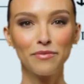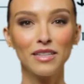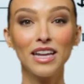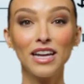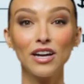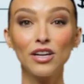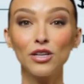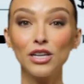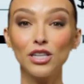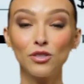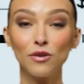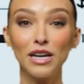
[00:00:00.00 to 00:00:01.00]
Here, you
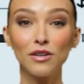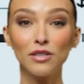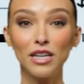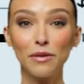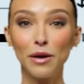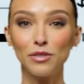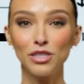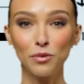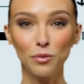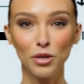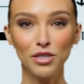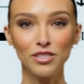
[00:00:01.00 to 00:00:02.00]
need to write out the amount in
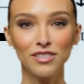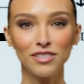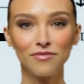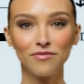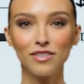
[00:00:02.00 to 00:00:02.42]
words.